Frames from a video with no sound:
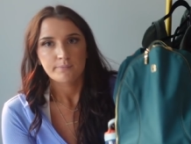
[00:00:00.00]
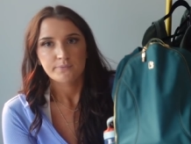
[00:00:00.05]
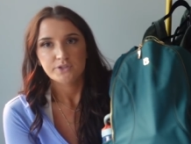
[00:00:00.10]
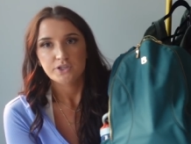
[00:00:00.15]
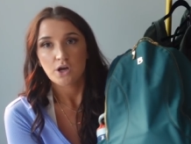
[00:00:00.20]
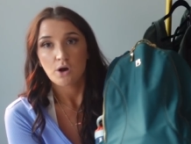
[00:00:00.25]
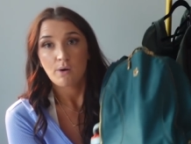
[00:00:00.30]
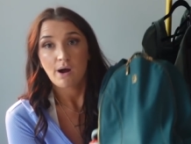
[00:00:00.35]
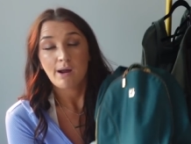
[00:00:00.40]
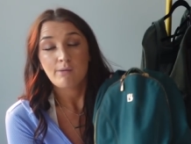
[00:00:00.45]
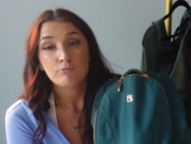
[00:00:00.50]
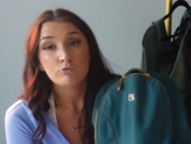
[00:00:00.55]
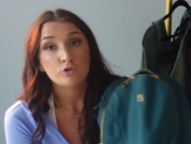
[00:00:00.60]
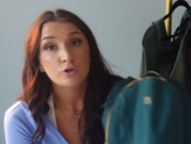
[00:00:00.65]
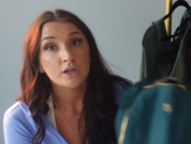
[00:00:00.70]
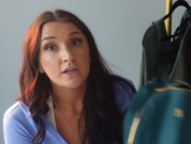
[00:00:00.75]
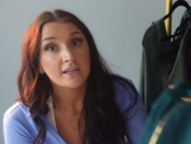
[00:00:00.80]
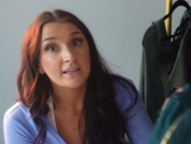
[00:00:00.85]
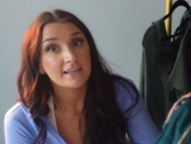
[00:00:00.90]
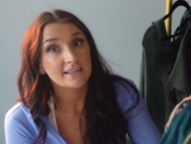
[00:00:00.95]
So I'm
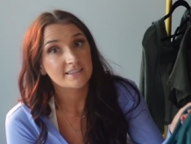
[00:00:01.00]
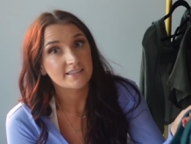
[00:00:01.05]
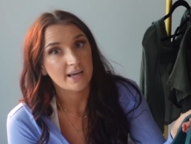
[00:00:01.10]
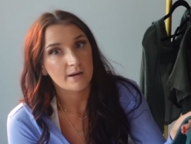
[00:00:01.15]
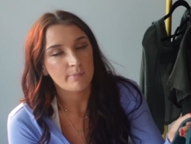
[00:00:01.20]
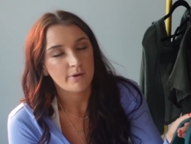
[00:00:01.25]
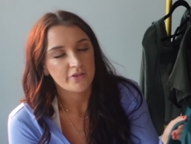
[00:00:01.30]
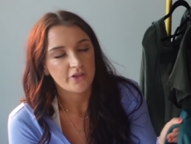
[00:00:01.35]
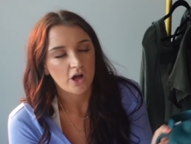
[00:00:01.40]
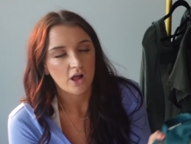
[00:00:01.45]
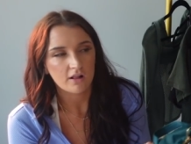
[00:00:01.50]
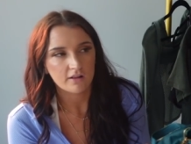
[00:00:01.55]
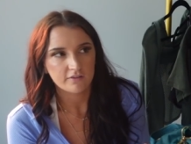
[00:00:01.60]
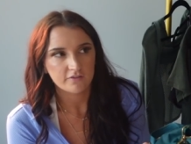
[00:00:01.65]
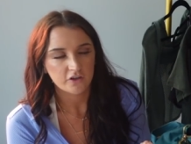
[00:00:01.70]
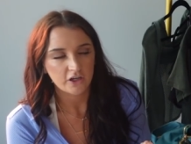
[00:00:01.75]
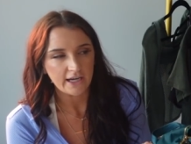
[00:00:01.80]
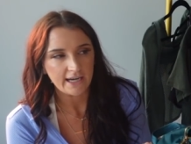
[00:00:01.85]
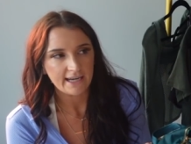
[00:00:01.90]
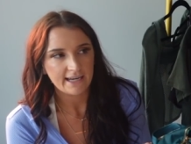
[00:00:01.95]
really excited about the
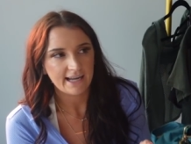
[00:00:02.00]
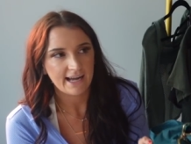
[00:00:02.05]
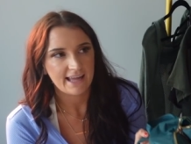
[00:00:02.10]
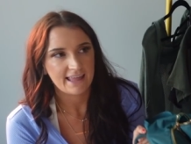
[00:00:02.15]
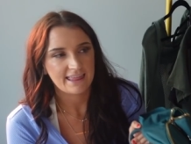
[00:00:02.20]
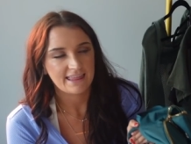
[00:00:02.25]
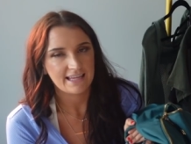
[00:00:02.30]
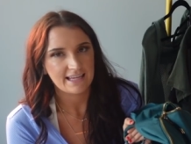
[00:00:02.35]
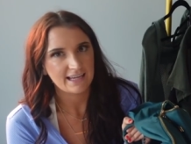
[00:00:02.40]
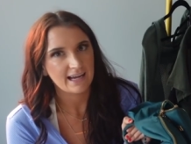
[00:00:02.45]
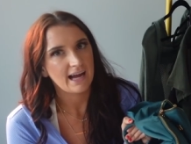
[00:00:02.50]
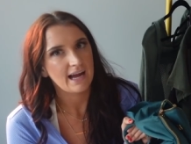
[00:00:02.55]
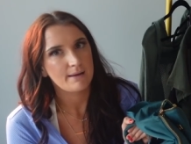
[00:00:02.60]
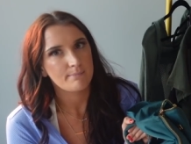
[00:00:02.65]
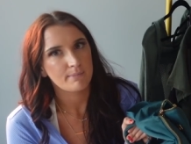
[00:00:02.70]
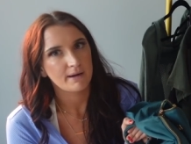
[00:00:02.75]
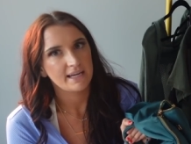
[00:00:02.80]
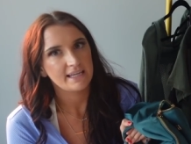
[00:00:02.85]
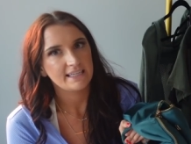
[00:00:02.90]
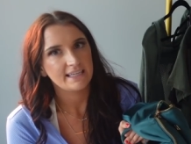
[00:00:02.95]
olive green. I think I
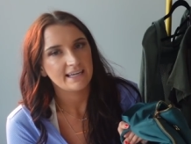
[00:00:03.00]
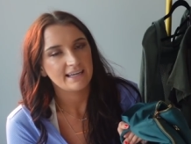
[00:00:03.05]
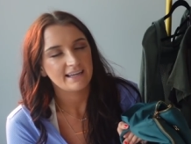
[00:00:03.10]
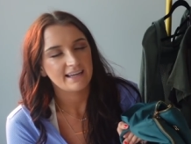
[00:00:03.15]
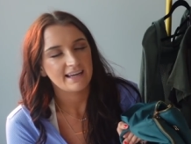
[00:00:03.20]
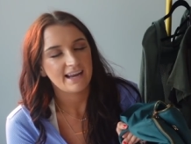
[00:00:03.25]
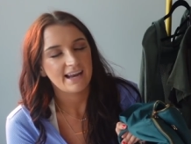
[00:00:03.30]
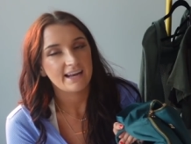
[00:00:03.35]
might get it.